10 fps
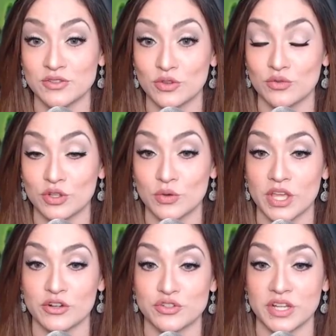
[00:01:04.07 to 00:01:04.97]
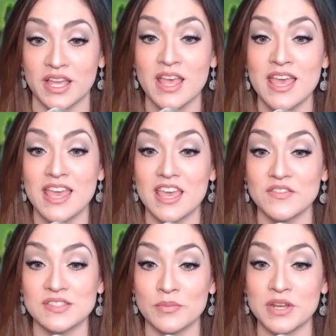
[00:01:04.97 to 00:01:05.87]
the Relocator Trick. If
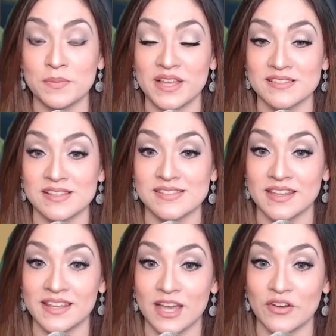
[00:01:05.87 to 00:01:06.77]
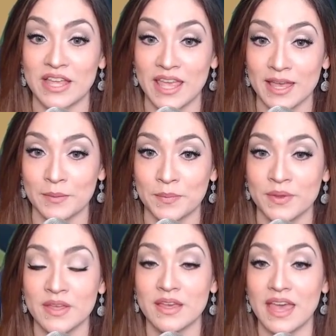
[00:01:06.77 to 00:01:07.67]
somebody plans on sending out a camp,
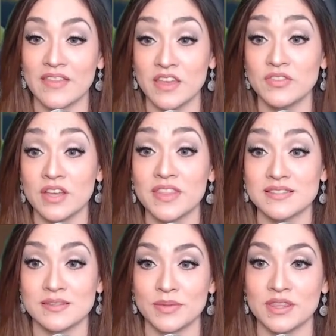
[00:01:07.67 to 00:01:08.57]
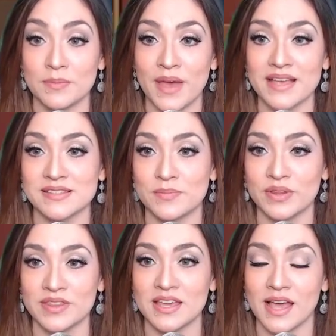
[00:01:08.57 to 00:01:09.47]
and they've done this to me in the past,
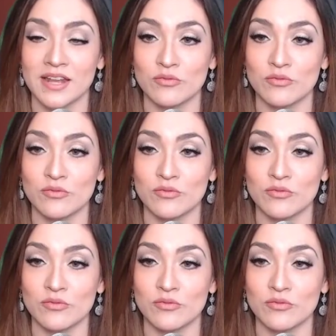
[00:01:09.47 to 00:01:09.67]
they kind of will